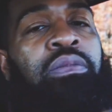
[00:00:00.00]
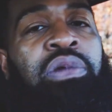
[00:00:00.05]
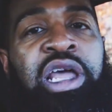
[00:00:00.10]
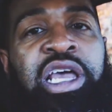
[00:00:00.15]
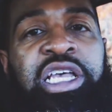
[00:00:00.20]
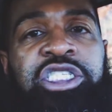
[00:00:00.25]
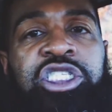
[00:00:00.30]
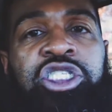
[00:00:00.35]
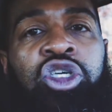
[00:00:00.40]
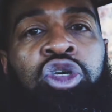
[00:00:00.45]

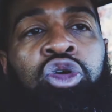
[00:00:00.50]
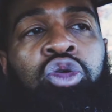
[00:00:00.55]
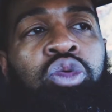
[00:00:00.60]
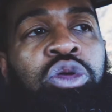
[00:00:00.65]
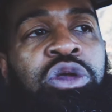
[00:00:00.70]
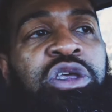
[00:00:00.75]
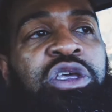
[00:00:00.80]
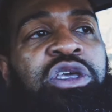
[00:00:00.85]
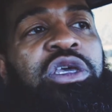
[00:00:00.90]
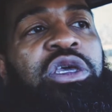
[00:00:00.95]
Bless you.
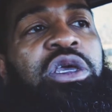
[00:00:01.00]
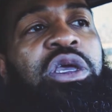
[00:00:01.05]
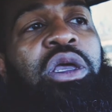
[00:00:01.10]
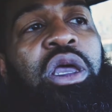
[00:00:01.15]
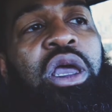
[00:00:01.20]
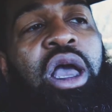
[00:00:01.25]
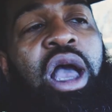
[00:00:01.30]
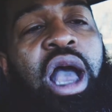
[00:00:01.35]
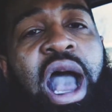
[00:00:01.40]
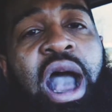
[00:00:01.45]

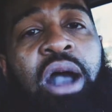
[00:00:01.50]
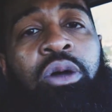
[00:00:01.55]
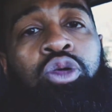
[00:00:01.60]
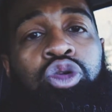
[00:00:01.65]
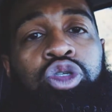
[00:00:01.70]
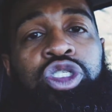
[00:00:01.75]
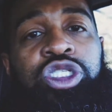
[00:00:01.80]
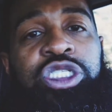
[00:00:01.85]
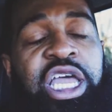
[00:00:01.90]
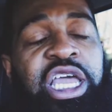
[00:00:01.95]
I
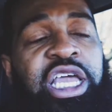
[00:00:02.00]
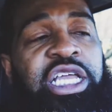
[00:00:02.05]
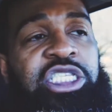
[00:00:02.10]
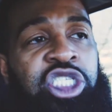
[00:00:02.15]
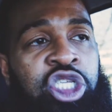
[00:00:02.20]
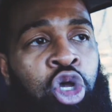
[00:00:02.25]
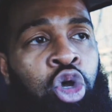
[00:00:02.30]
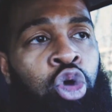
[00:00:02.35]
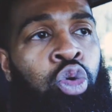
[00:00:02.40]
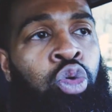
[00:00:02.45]
will stay
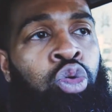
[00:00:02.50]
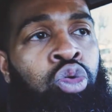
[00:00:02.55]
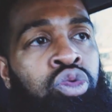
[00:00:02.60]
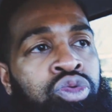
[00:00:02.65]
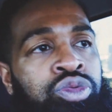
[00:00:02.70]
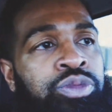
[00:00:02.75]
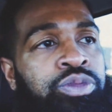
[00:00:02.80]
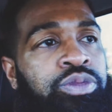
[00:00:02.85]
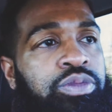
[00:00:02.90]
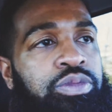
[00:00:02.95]

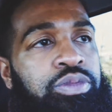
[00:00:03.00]
tuned